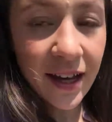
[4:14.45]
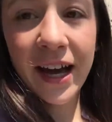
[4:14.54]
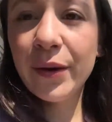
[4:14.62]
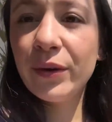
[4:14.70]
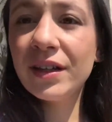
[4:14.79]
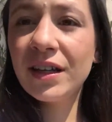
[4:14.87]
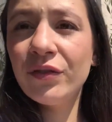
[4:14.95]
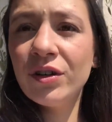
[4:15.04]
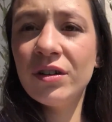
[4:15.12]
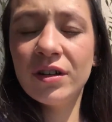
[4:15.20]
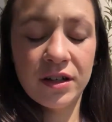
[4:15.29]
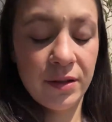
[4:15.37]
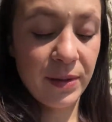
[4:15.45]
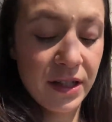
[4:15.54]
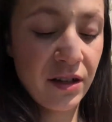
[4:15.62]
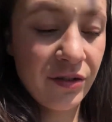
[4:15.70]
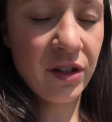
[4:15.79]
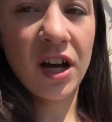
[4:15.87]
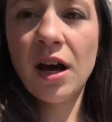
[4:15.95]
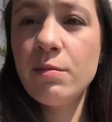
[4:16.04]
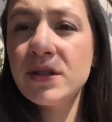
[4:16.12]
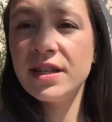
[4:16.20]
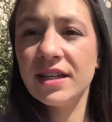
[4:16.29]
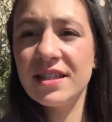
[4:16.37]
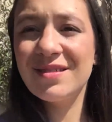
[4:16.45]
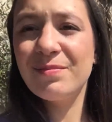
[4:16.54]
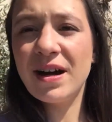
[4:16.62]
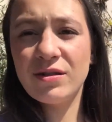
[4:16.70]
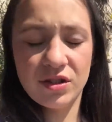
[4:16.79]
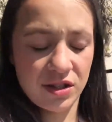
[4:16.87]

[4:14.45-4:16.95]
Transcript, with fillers: I will give you a bit of an update about